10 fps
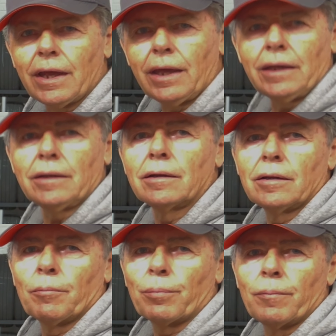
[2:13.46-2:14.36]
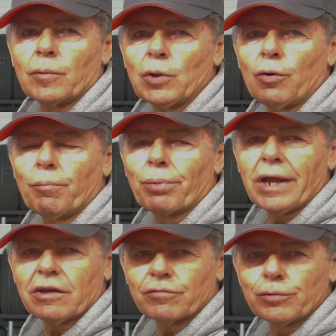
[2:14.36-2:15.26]
a low
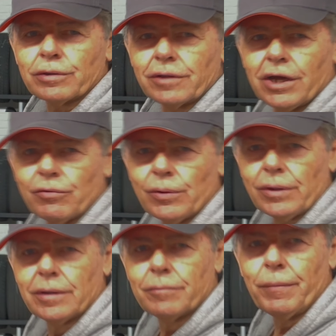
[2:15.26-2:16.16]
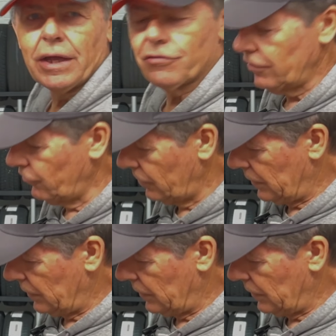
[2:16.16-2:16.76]
brake fluid level message.